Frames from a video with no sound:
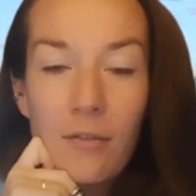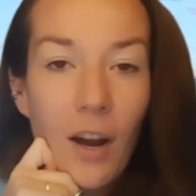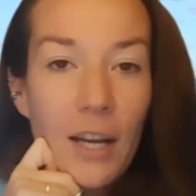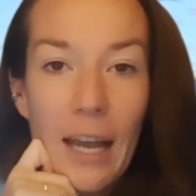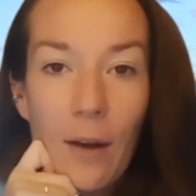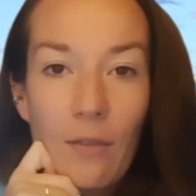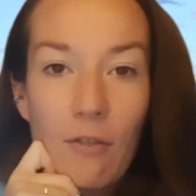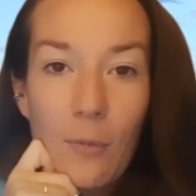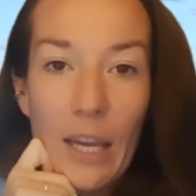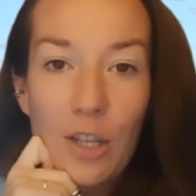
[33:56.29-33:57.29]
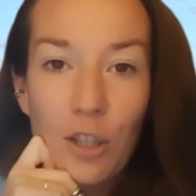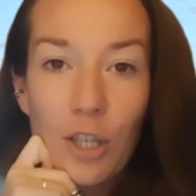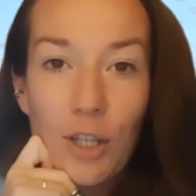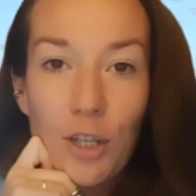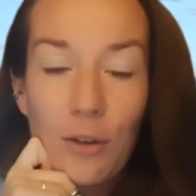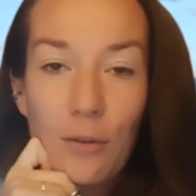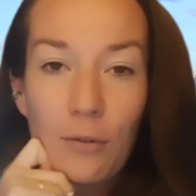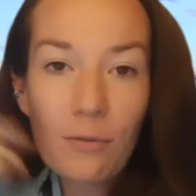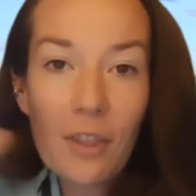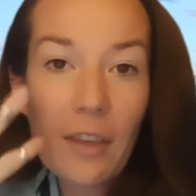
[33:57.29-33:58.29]
find out information that you
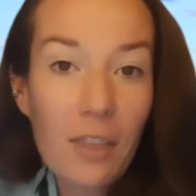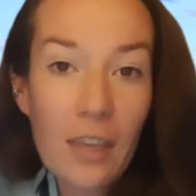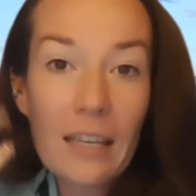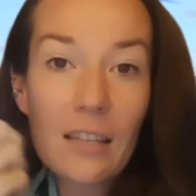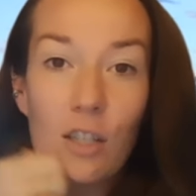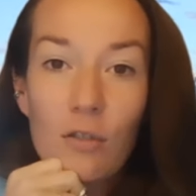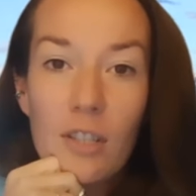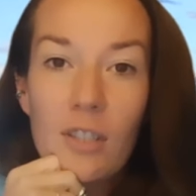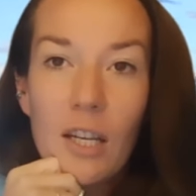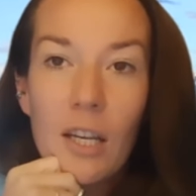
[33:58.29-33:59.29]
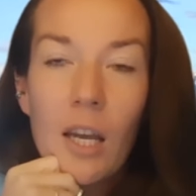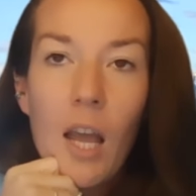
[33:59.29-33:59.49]
think is interesting,